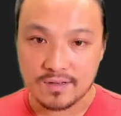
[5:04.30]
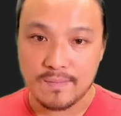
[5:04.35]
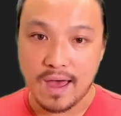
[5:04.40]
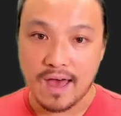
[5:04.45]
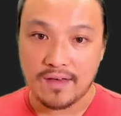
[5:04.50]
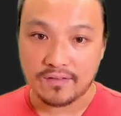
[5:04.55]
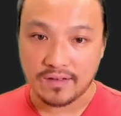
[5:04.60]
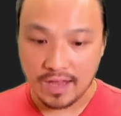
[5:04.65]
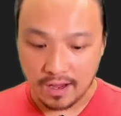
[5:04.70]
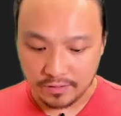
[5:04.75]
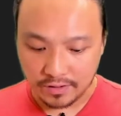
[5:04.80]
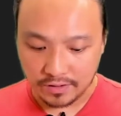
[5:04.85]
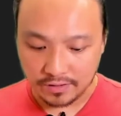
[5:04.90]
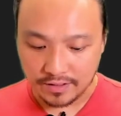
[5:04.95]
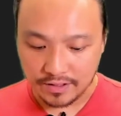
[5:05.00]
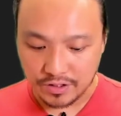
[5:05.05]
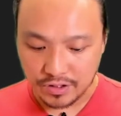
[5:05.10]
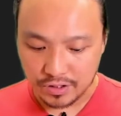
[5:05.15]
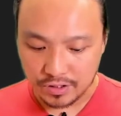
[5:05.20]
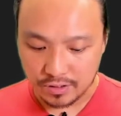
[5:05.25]
math
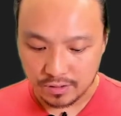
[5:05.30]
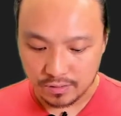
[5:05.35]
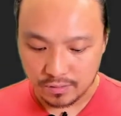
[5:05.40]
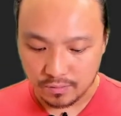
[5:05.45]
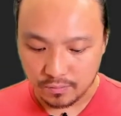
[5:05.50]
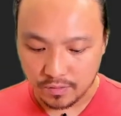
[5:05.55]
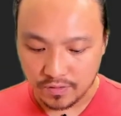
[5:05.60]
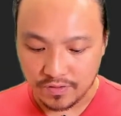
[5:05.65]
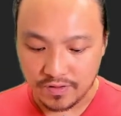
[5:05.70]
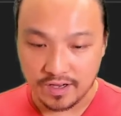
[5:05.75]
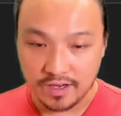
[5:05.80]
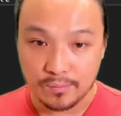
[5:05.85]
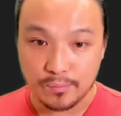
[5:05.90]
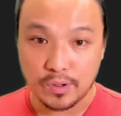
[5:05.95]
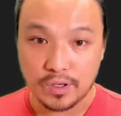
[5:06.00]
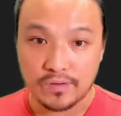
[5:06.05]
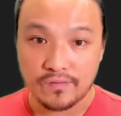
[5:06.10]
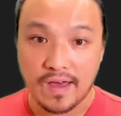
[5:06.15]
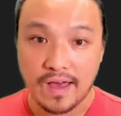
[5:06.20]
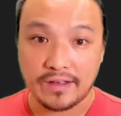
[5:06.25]
calculation with the
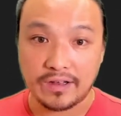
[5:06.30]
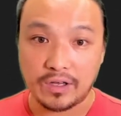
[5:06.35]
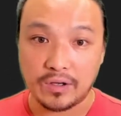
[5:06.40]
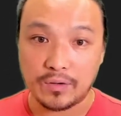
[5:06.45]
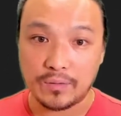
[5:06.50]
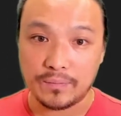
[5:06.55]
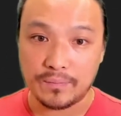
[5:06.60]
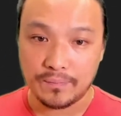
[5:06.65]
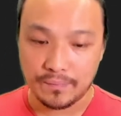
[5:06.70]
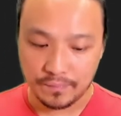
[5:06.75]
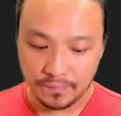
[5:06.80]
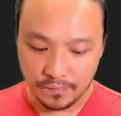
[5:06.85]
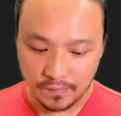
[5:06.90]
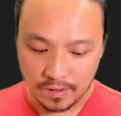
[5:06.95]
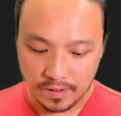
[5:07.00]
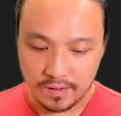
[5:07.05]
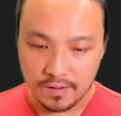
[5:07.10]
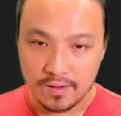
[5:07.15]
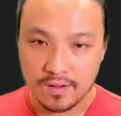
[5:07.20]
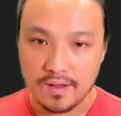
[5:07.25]
input value.
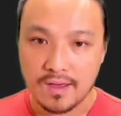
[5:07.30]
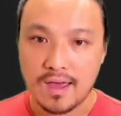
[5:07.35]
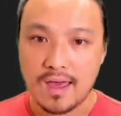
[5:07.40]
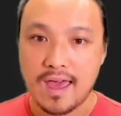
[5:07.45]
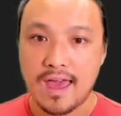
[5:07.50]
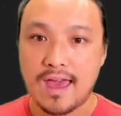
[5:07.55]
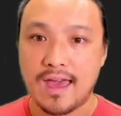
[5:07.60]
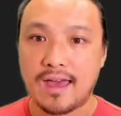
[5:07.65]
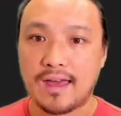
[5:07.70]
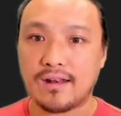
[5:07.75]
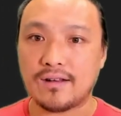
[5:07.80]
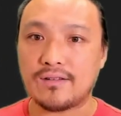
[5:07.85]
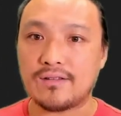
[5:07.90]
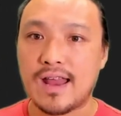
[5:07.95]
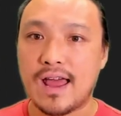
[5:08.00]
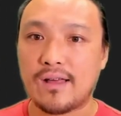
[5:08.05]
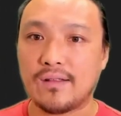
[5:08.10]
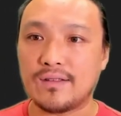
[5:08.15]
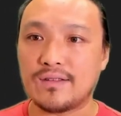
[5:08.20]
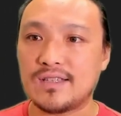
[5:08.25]
And
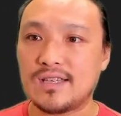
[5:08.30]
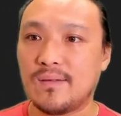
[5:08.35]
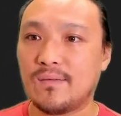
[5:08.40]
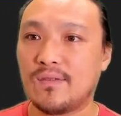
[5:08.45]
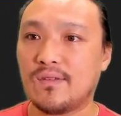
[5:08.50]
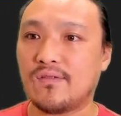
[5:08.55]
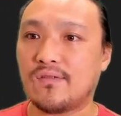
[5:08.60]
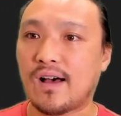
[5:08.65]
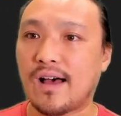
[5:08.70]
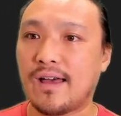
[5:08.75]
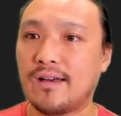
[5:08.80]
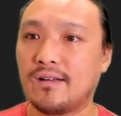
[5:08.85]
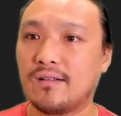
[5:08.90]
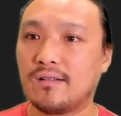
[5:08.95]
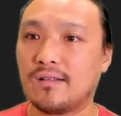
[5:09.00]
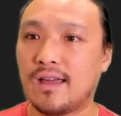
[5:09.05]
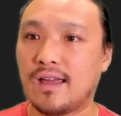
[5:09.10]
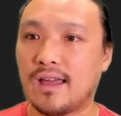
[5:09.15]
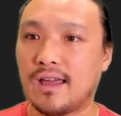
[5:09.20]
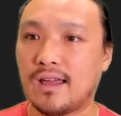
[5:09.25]
now let's save the
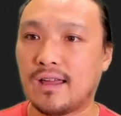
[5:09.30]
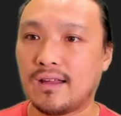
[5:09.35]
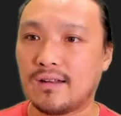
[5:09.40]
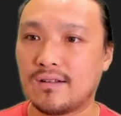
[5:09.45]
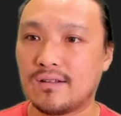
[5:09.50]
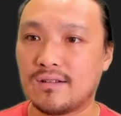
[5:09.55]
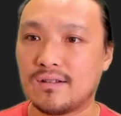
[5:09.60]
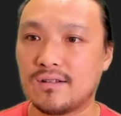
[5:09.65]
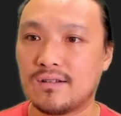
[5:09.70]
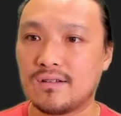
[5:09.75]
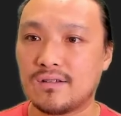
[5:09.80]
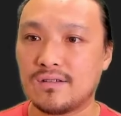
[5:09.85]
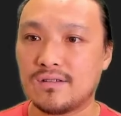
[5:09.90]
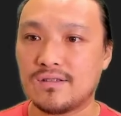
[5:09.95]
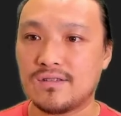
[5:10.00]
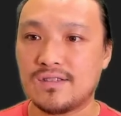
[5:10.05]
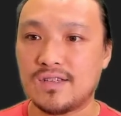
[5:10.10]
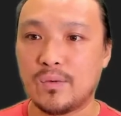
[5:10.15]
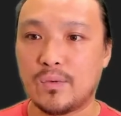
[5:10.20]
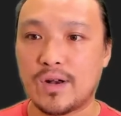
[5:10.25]
file and
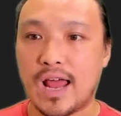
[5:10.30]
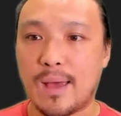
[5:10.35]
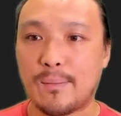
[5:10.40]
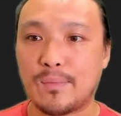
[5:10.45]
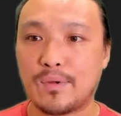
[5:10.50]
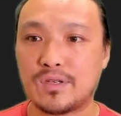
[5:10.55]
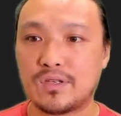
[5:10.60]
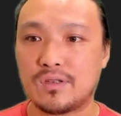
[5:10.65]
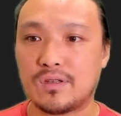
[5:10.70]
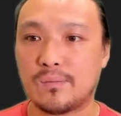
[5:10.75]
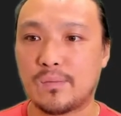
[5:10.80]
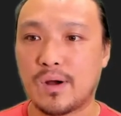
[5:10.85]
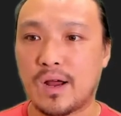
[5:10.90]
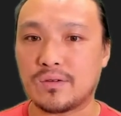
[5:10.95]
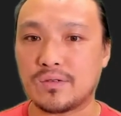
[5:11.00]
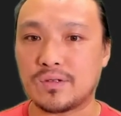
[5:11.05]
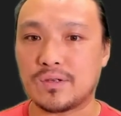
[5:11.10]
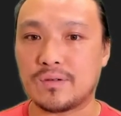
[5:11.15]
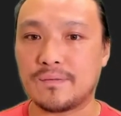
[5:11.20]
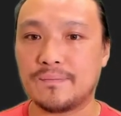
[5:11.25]
see what happens in the
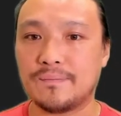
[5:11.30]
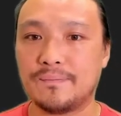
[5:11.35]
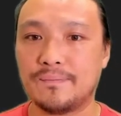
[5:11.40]
browser.